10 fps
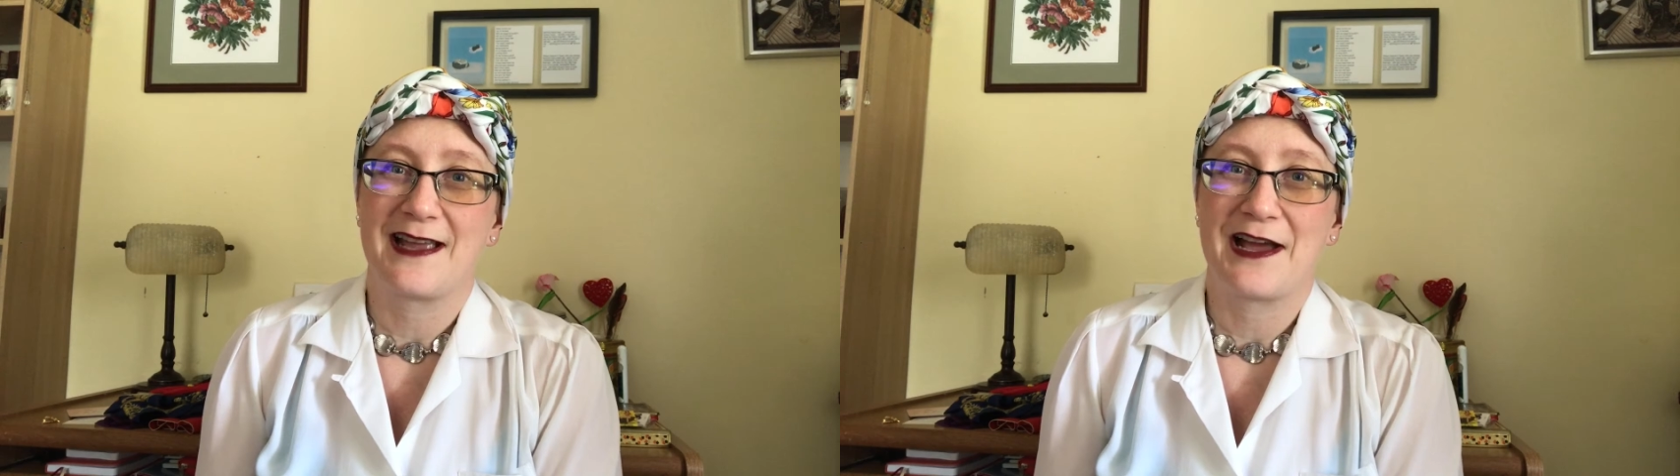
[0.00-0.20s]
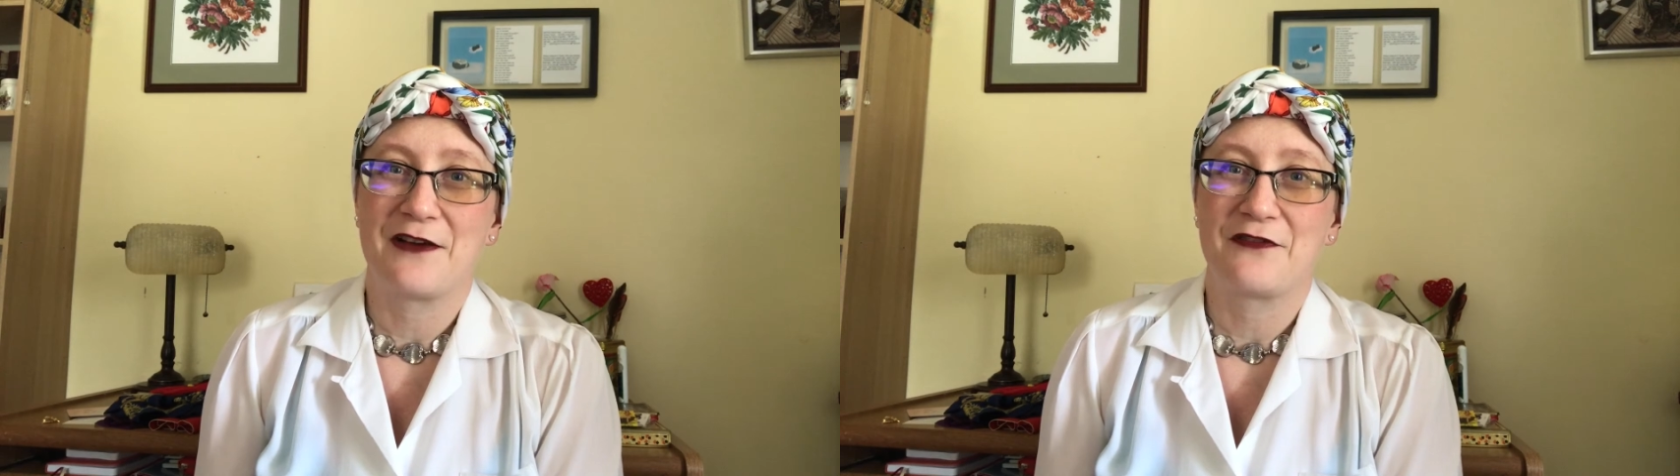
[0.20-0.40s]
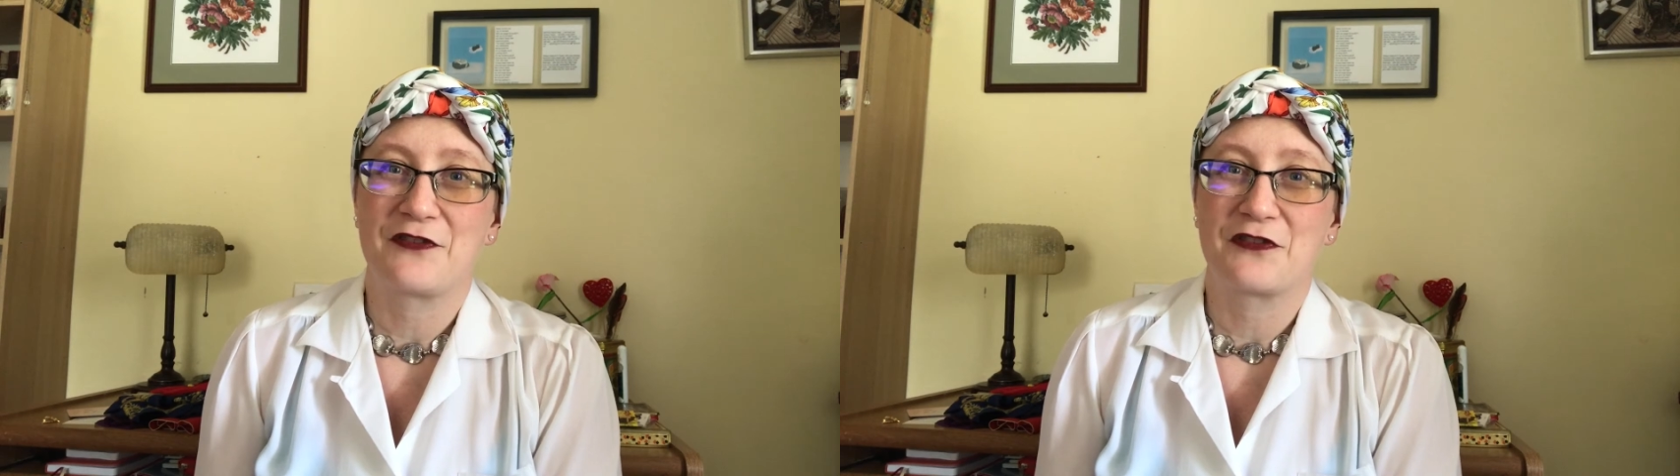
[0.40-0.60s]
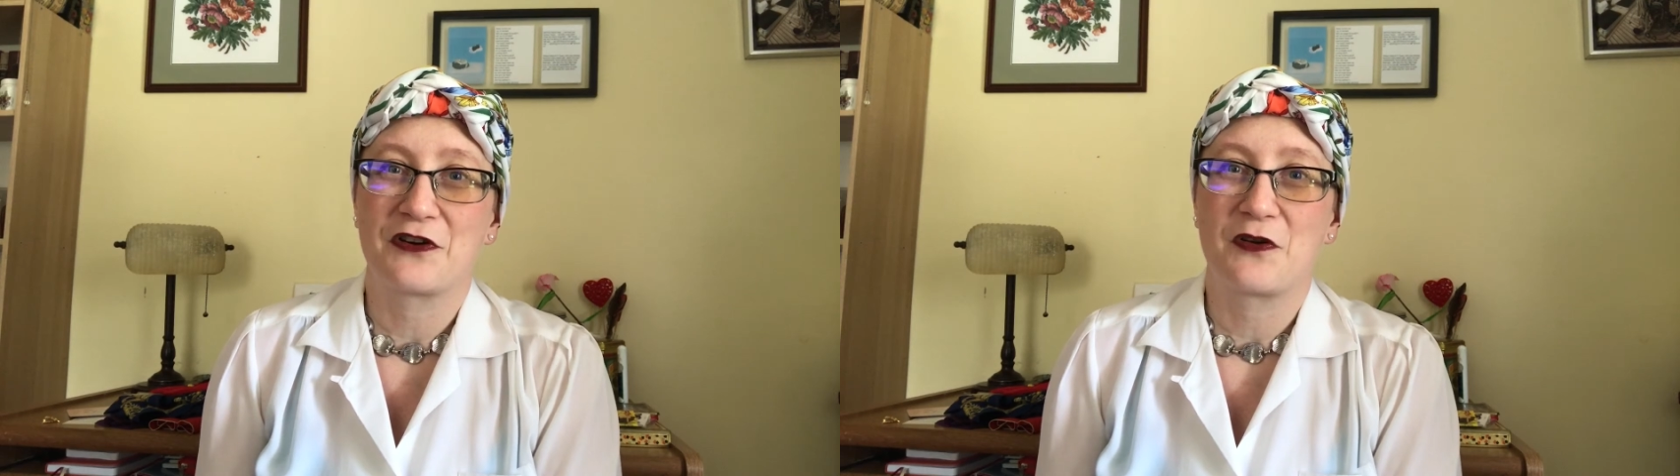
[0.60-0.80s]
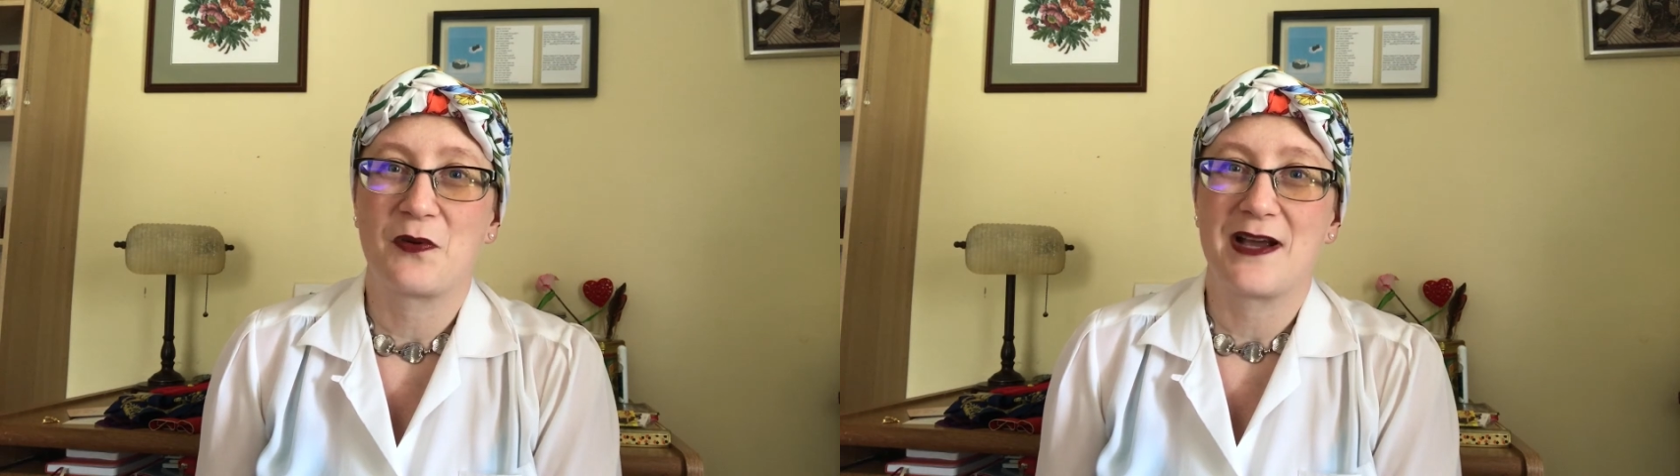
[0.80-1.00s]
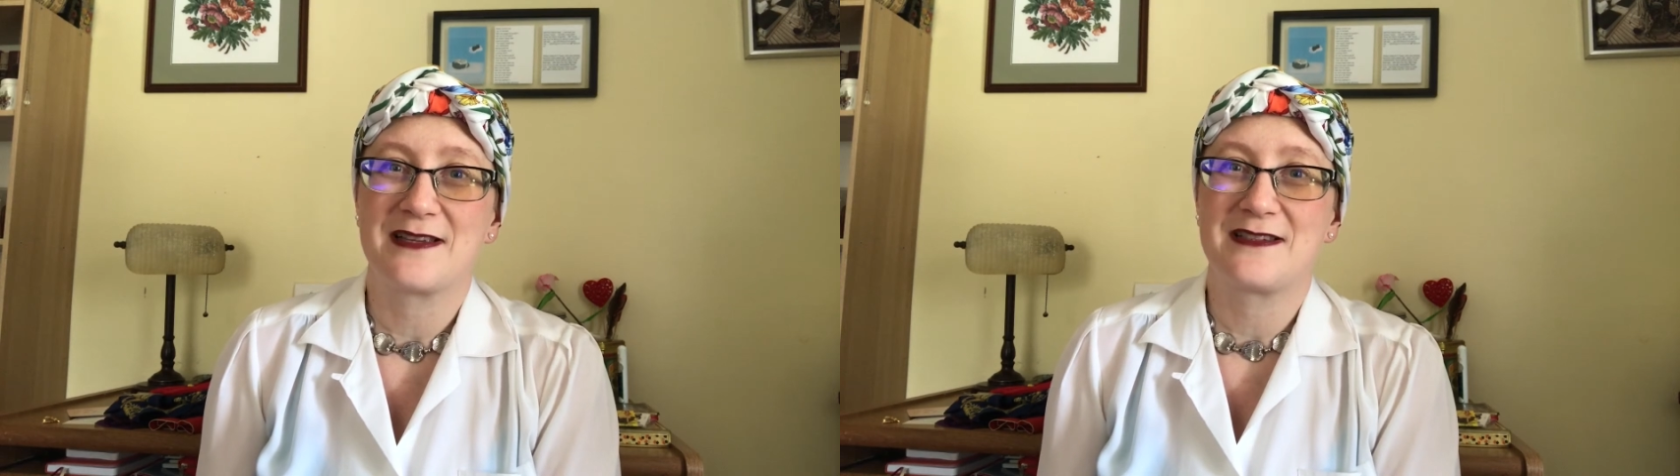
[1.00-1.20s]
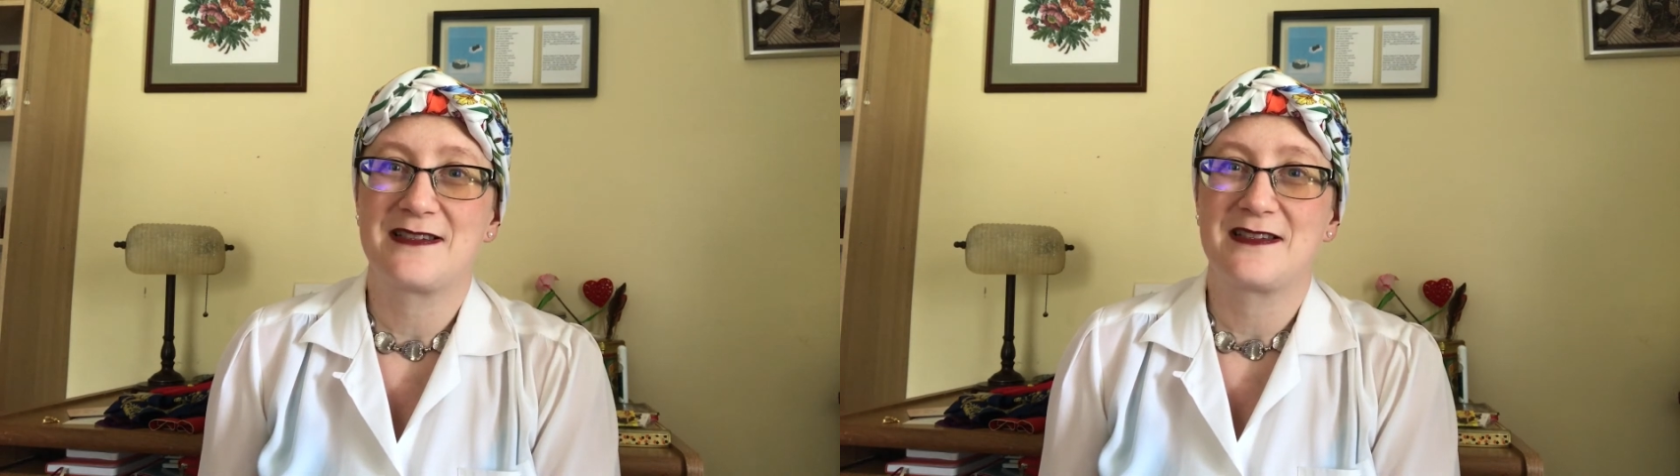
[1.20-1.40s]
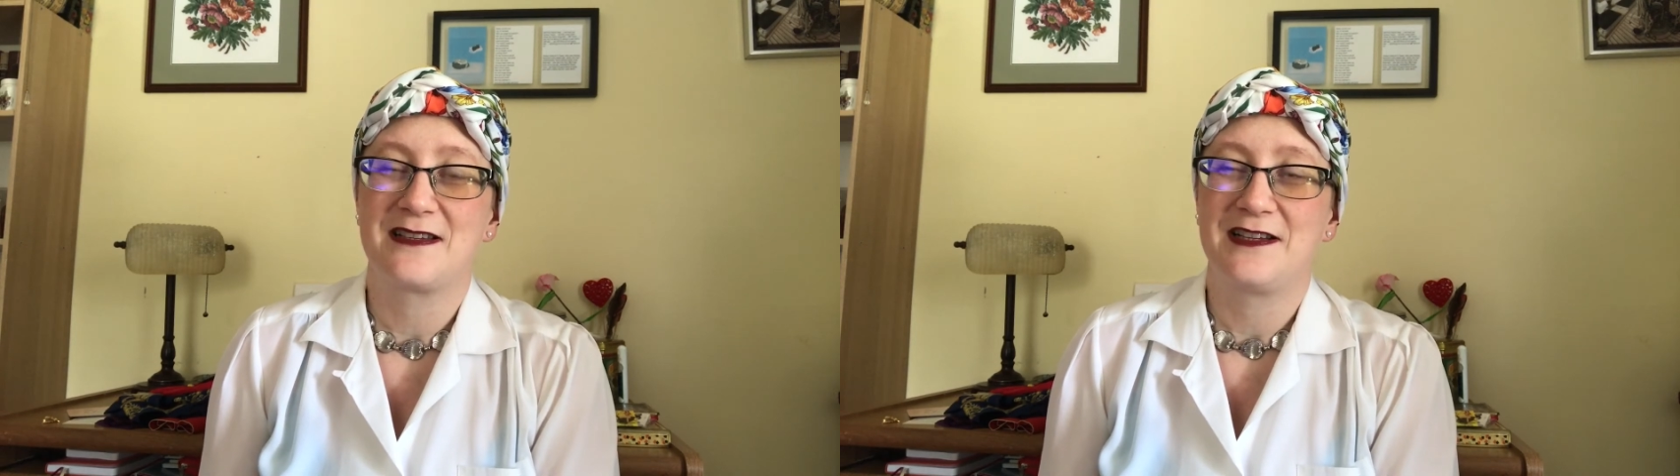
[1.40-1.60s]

have for requests,